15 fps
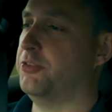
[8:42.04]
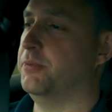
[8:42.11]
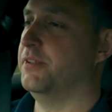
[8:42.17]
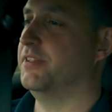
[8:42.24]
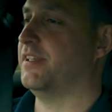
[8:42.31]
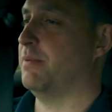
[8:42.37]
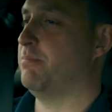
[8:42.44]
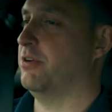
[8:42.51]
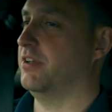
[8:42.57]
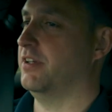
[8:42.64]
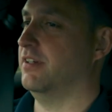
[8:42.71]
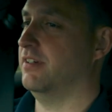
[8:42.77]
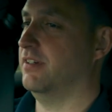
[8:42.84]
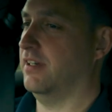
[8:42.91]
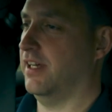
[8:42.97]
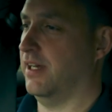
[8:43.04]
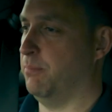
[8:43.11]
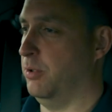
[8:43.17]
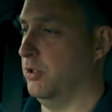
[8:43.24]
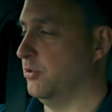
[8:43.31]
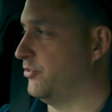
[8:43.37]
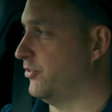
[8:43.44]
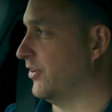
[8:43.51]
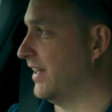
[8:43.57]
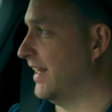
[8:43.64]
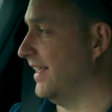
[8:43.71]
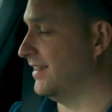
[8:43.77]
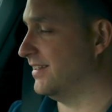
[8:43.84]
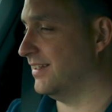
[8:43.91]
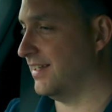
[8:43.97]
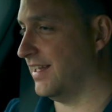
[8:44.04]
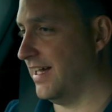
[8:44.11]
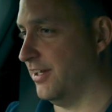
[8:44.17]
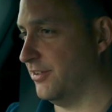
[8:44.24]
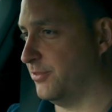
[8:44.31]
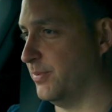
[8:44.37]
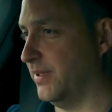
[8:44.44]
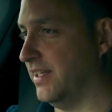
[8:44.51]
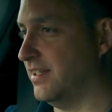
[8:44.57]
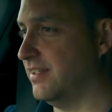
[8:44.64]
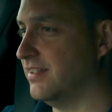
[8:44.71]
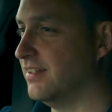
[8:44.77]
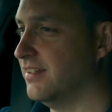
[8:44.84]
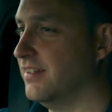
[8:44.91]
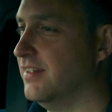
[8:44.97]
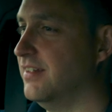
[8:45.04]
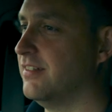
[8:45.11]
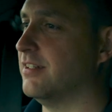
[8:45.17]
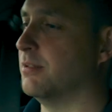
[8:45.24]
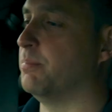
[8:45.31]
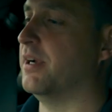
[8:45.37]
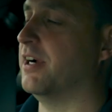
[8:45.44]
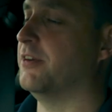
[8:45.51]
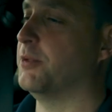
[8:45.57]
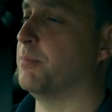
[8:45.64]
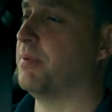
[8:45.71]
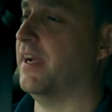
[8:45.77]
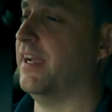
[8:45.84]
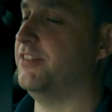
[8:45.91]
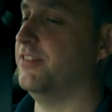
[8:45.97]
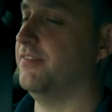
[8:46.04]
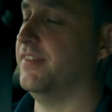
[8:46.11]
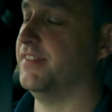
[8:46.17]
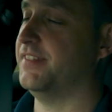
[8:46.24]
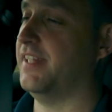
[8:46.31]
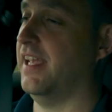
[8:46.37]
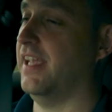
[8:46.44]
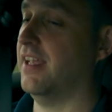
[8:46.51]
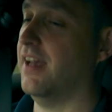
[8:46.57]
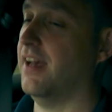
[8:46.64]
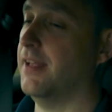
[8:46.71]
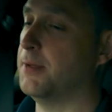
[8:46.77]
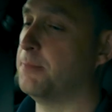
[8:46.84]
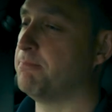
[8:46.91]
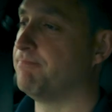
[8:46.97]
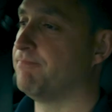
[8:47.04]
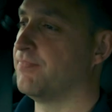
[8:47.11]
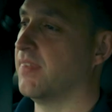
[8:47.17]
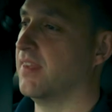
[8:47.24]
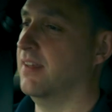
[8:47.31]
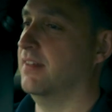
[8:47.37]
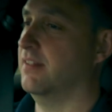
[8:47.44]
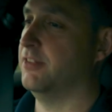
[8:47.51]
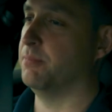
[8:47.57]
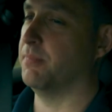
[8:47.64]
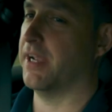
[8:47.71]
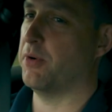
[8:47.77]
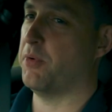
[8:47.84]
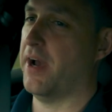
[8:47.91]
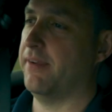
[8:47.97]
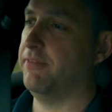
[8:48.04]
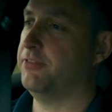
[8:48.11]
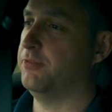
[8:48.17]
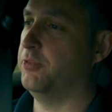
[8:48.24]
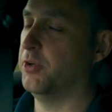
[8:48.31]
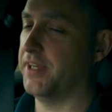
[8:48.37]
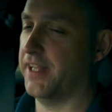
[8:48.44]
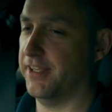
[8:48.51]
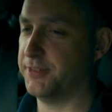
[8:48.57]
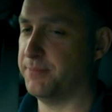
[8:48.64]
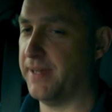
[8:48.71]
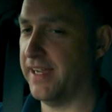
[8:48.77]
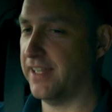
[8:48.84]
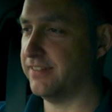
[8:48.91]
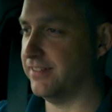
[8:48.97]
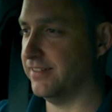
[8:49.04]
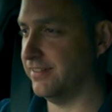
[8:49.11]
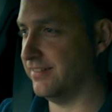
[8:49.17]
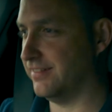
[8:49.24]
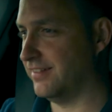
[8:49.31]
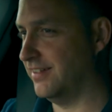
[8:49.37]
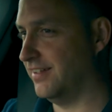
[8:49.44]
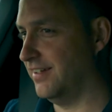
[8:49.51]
from is I put a post on LinkedIn last week comparing the price of this Taycan to my wife's Ford S-Max, and